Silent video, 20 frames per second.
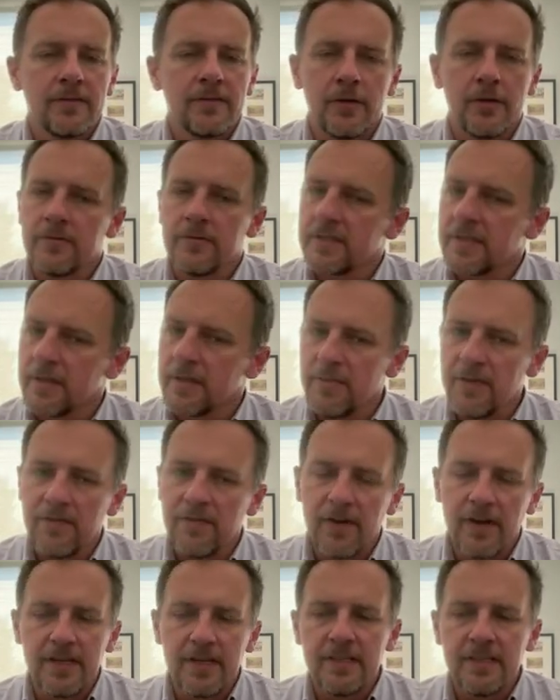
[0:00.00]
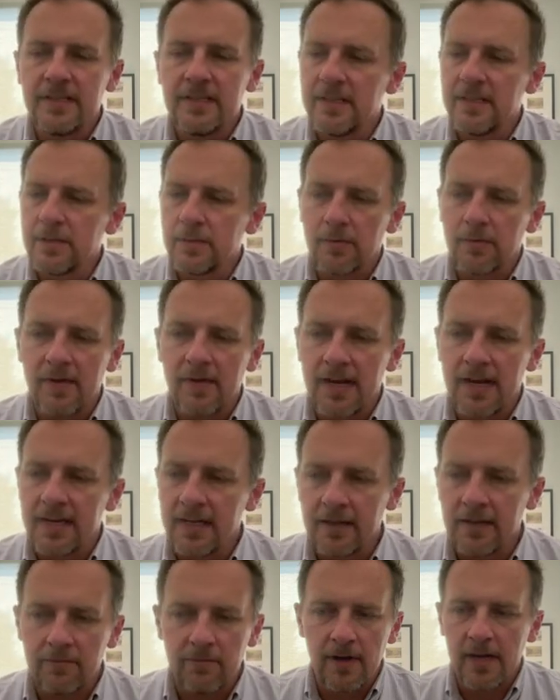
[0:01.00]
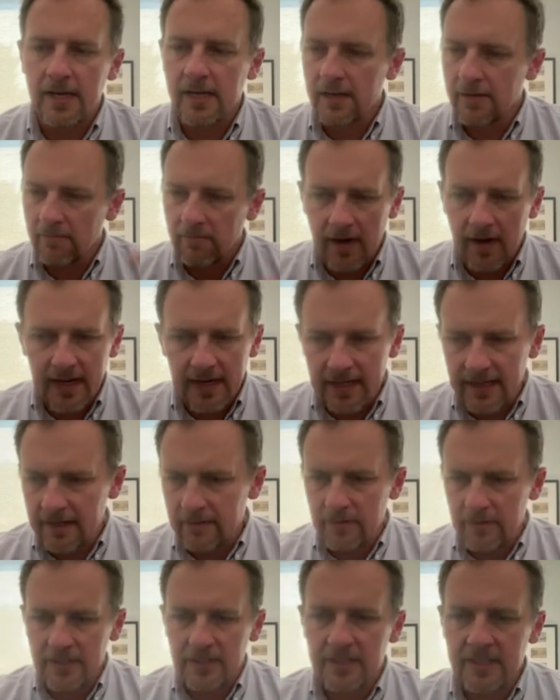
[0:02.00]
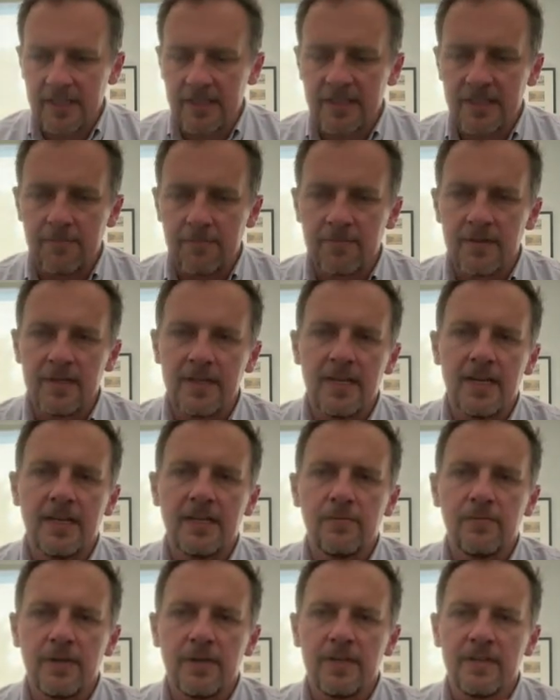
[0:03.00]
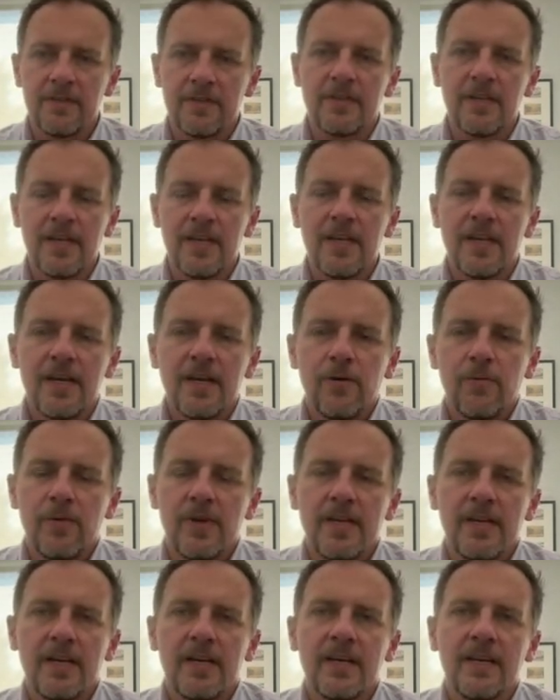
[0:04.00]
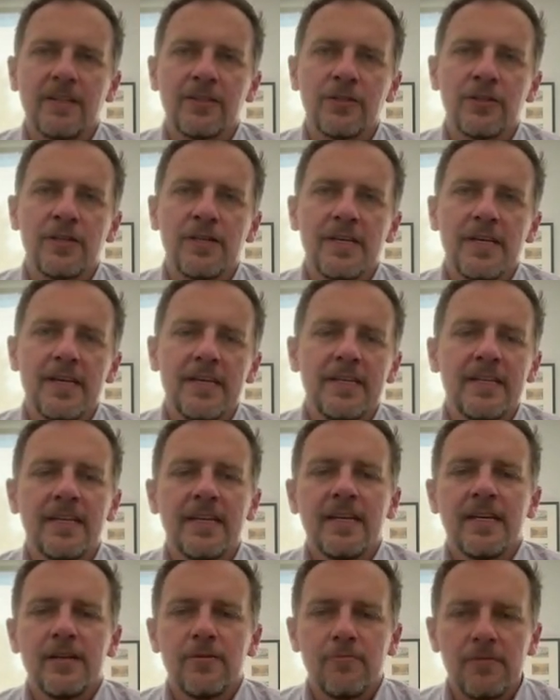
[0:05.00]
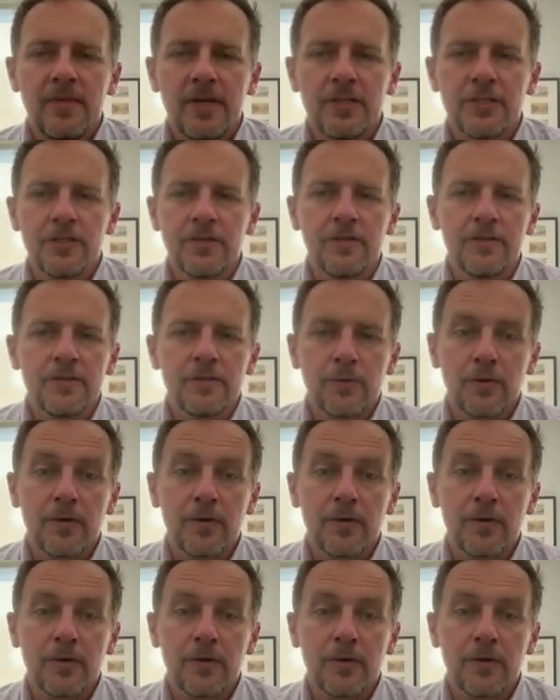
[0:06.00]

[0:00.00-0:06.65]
So it can be very easy as we're writing and writing and writing, and we just get something done and we turn it in. Make sure it's